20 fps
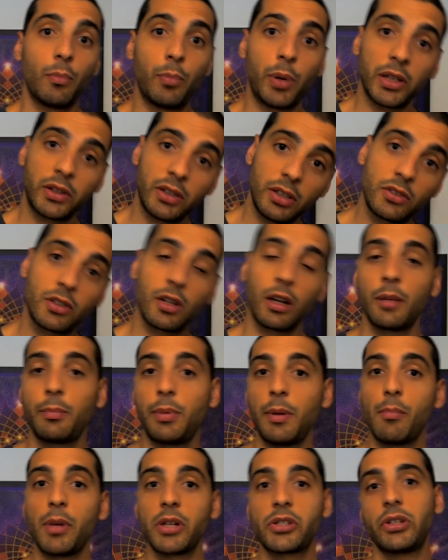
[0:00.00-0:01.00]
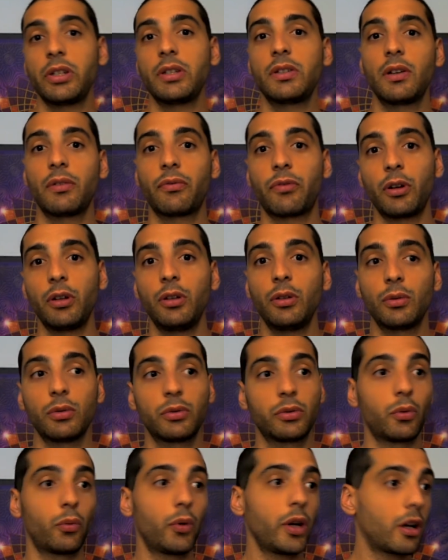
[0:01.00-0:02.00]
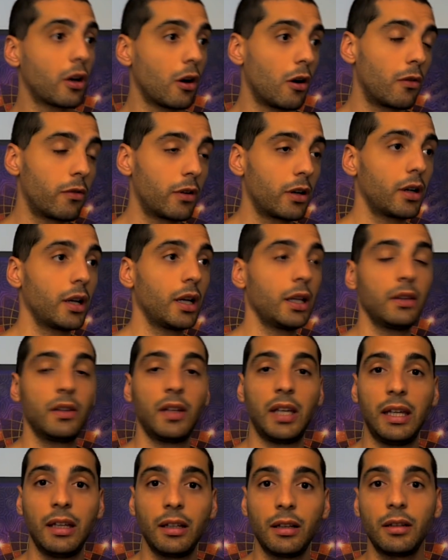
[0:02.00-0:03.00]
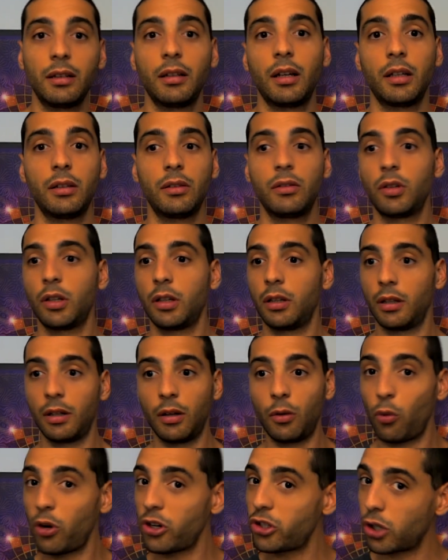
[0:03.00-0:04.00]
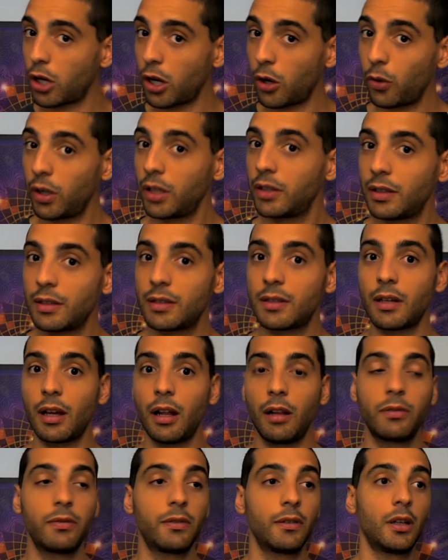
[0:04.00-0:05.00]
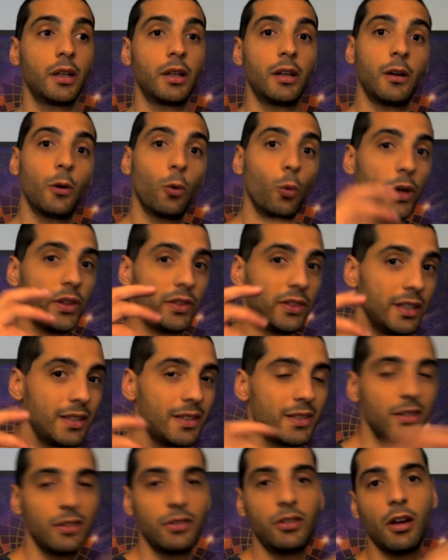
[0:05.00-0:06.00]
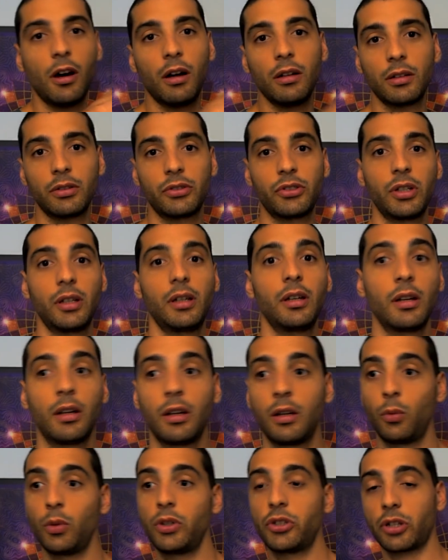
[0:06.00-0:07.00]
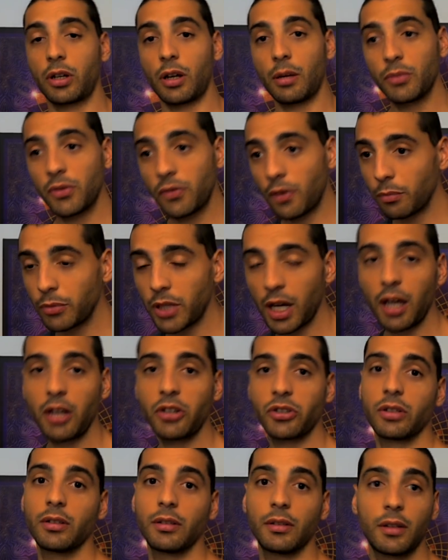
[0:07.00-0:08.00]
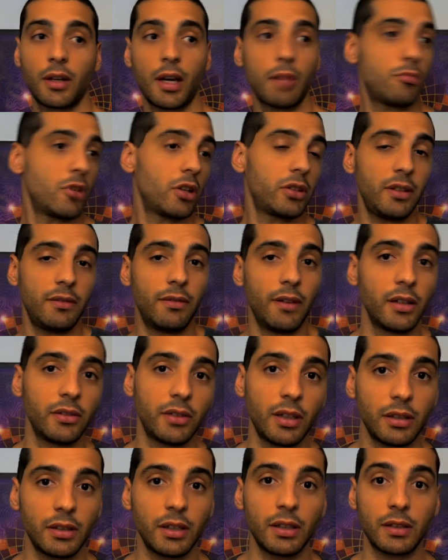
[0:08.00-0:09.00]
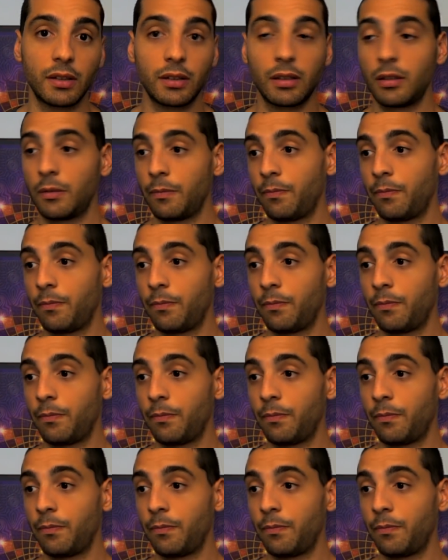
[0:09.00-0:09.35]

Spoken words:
but it's gonna be much easier for you to recover and heal and regenerate itself with this ideology which comes from the ancient. I'm not inventing this.